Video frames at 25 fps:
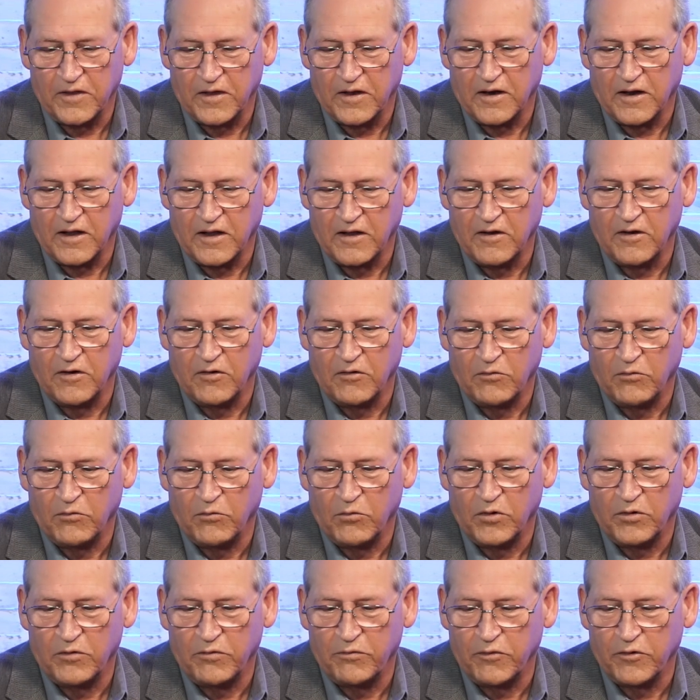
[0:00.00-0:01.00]
that
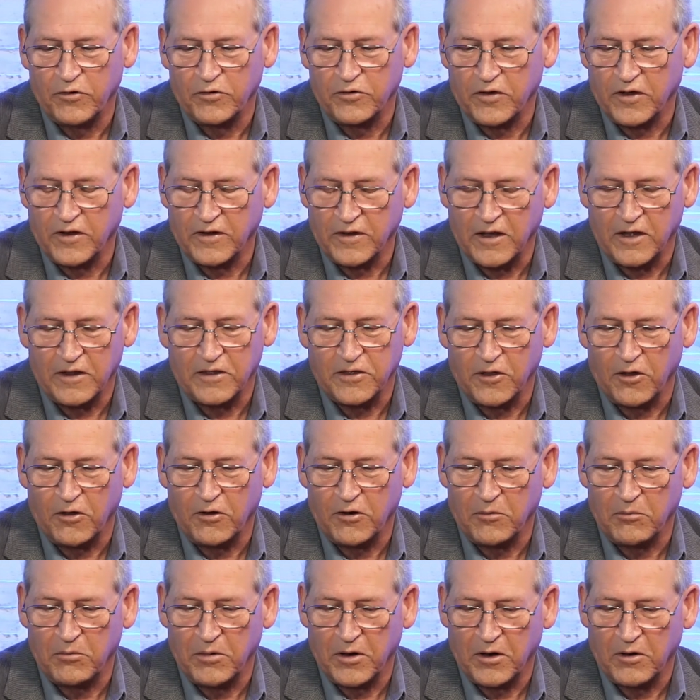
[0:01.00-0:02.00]
one of the first things I thought
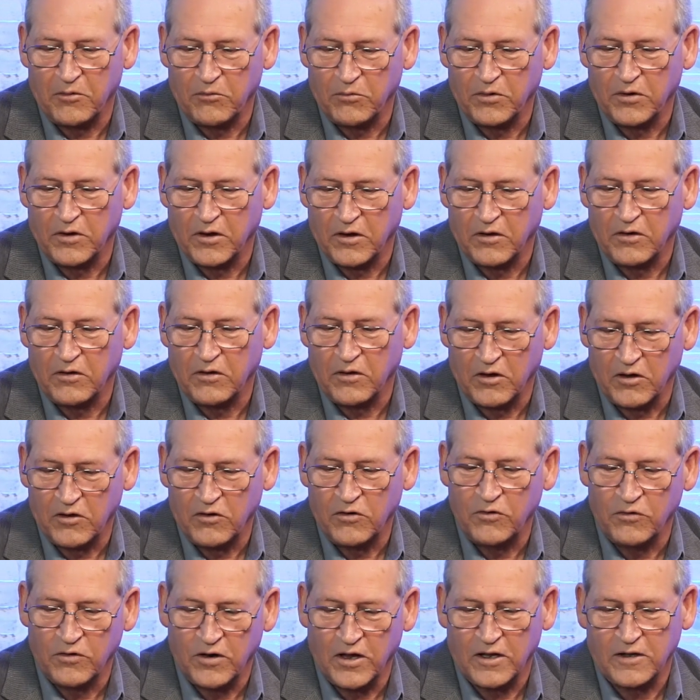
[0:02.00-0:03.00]
about and
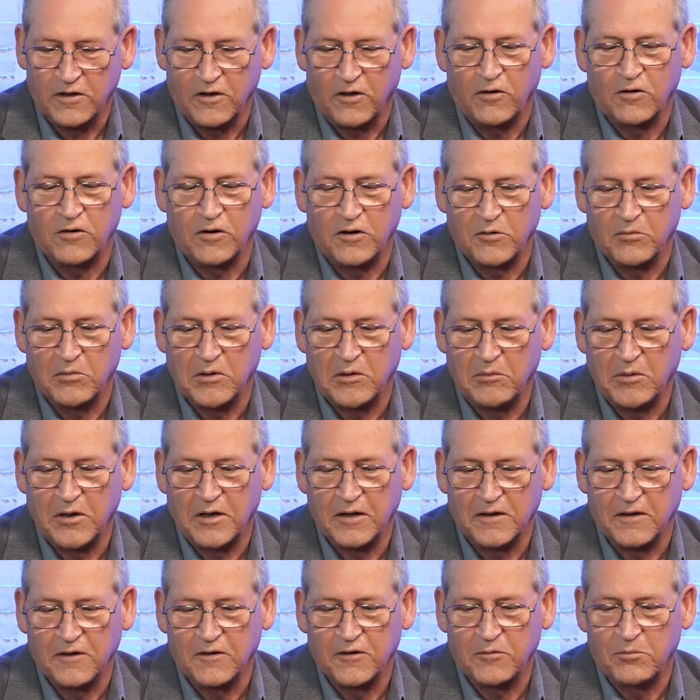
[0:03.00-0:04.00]
you and I talked a little bit
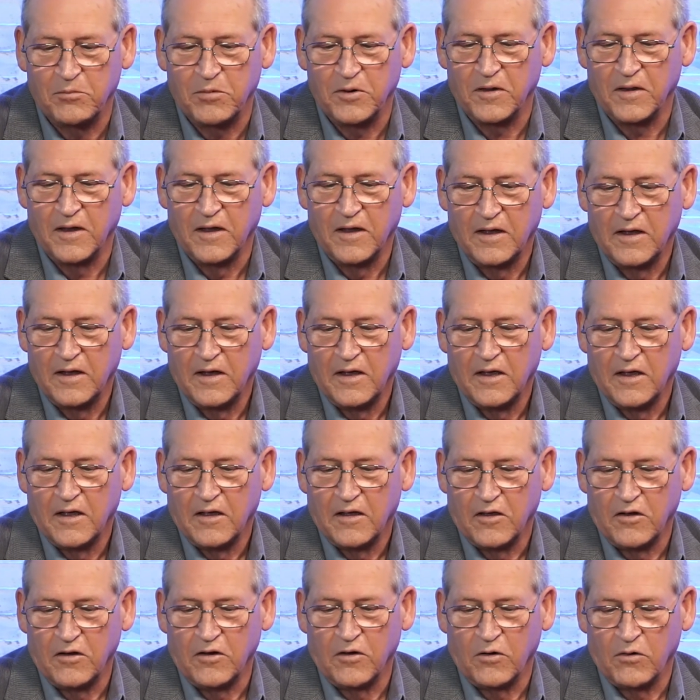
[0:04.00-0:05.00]
about this, but
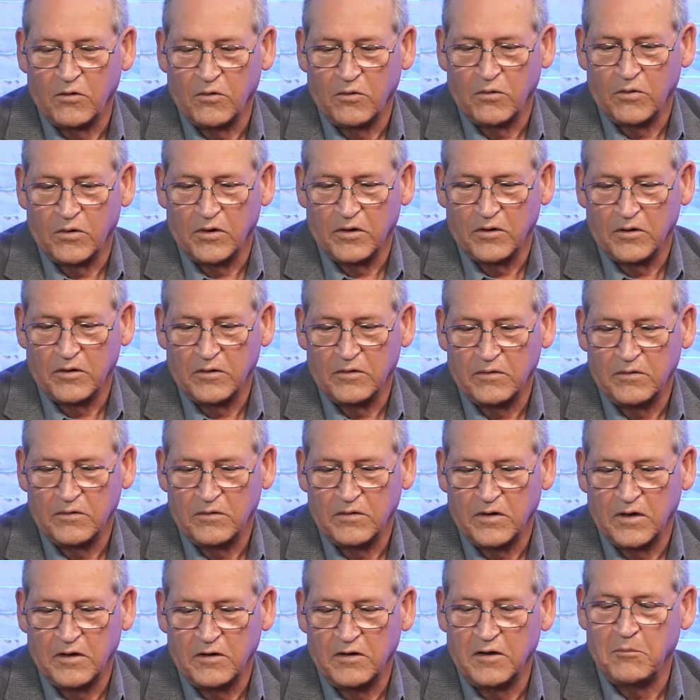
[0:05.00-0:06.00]

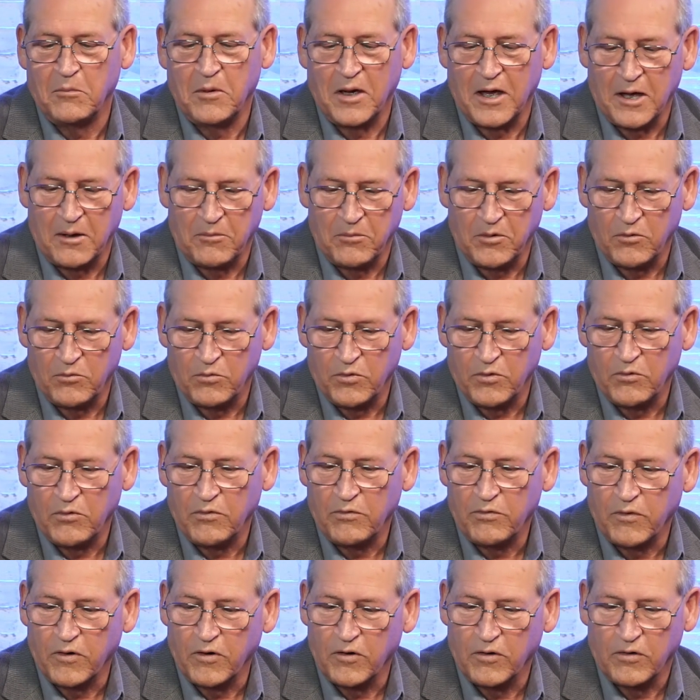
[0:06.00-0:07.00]
in the Bible we
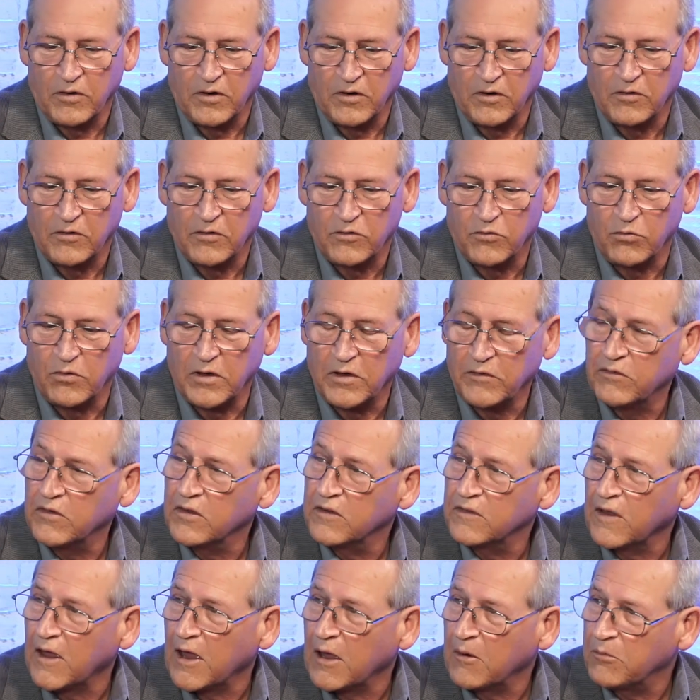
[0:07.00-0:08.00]
refer 12
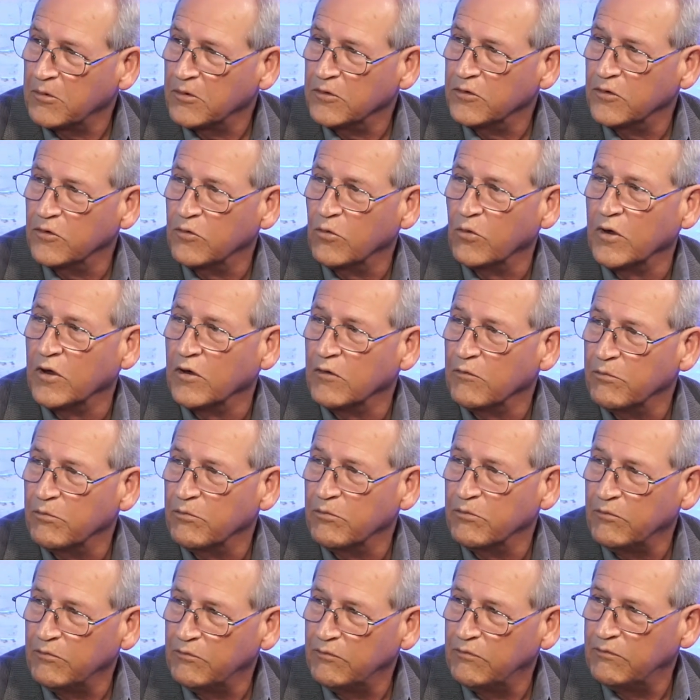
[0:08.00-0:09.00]
disciples, 12
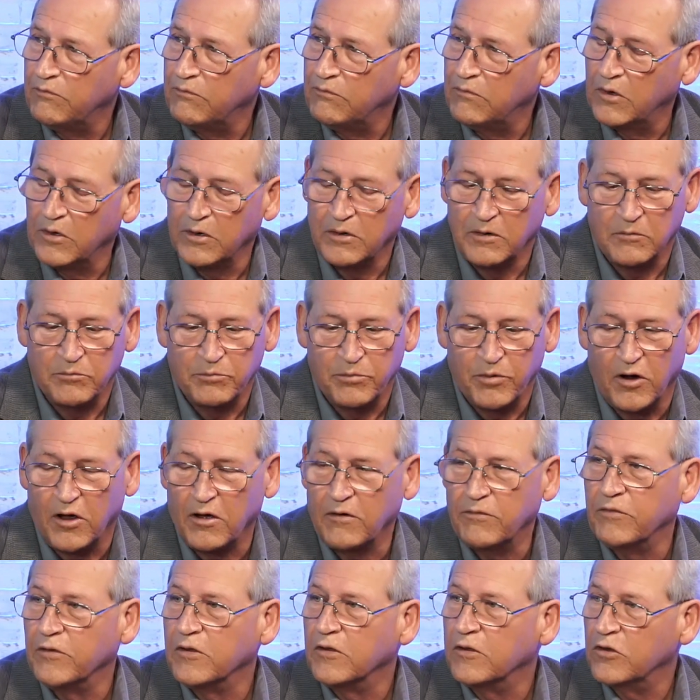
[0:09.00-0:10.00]

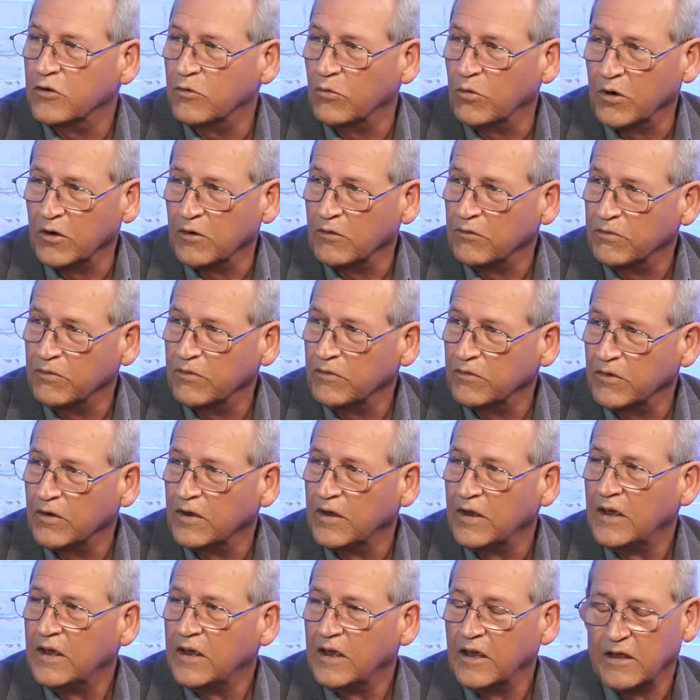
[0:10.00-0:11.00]
prophets, 12.
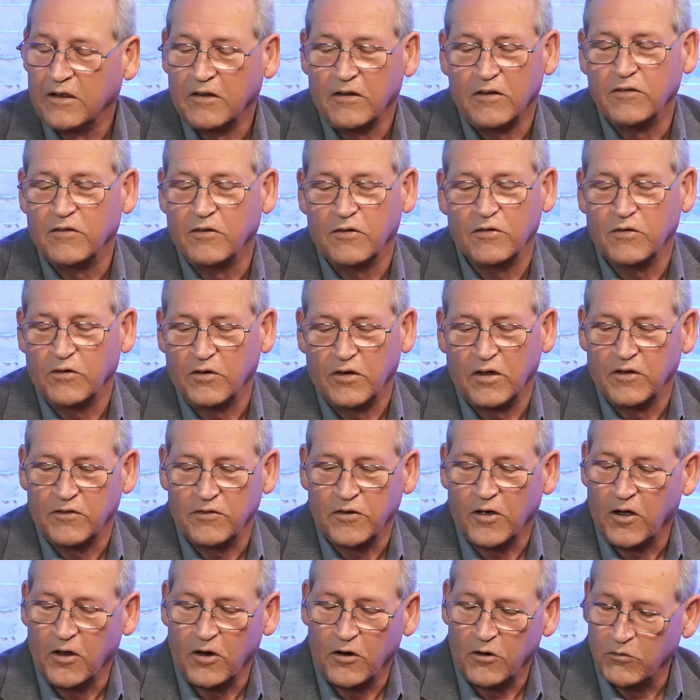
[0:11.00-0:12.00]
Just it's
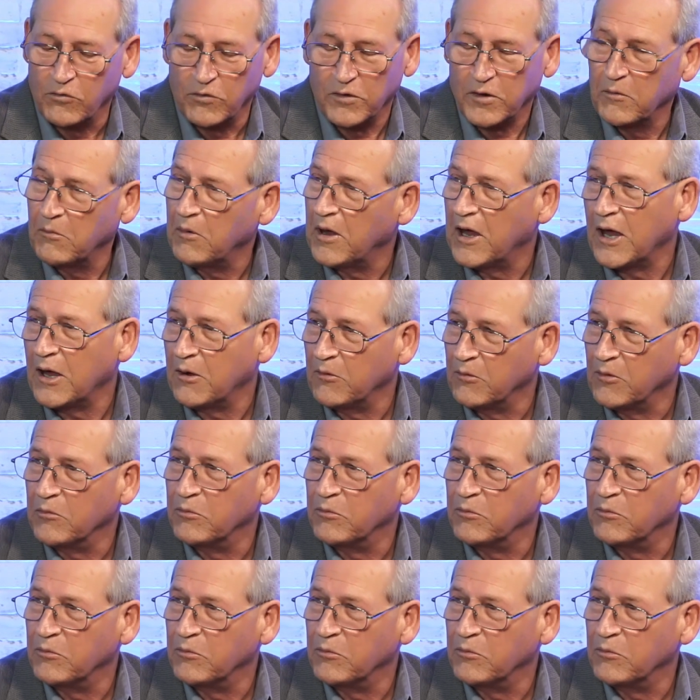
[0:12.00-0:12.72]
all over the Bible.